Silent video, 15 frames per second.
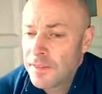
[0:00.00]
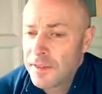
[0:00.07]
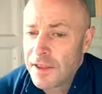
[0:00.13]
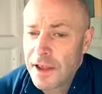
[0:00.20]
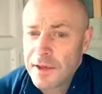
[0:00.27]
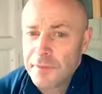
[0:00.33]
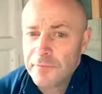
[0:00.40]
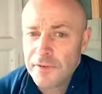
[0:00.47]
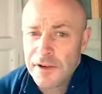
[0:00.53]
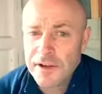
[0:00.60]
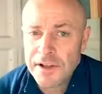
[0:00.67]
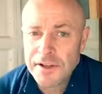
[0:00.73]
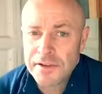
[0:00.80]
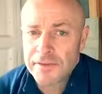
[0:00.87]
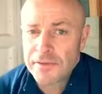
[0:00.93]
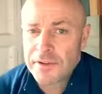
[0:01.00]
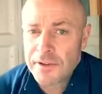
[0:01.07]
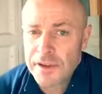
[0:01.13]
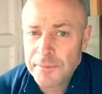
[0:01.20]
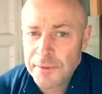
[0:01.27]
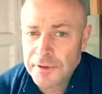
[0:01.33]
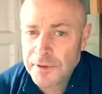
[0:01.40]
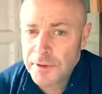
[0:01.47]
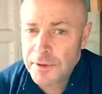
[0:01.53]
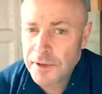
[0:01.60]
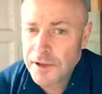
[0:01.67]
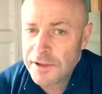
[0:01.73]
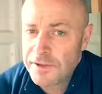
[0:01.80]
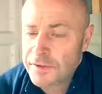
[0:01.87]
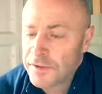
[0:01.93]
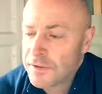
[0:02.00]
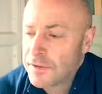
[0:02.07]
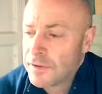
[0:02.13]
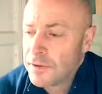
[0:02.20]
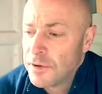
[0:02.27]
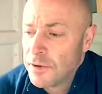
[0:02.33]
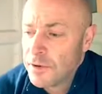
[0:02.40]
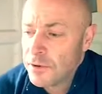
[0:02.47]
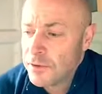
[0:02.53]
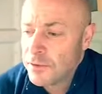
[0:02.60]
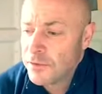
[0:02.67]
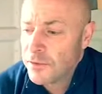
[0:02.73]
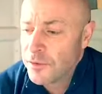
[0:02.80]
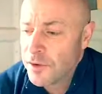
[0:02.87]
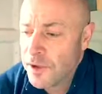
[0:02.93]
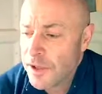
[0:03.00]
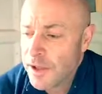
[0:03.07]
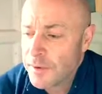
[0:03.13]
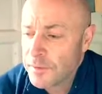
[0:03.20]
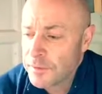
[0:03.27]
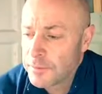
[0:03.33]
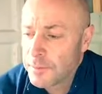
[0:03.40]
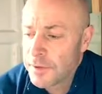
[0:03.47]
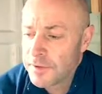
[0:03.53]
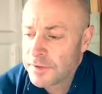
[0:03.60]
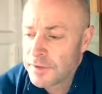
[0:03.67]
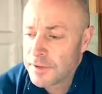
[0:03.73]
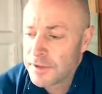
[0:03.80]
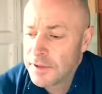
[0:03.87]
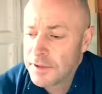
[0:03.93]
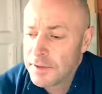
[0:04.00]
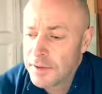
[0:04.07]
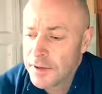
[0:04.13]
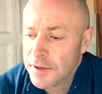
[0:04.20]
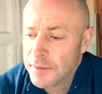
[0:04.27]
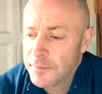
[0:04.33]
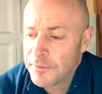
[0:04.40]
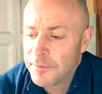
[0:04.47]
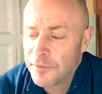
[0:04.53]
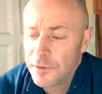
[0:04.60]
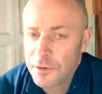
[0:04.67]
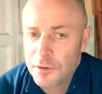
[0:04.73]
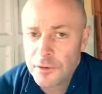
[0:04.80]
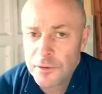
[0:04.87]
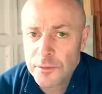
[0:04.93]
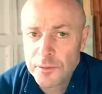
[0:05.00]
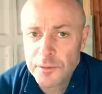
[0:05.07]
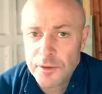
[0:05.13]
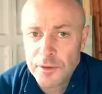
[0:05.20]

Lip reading: The aim really is to give me 2 days or 48 hours basically before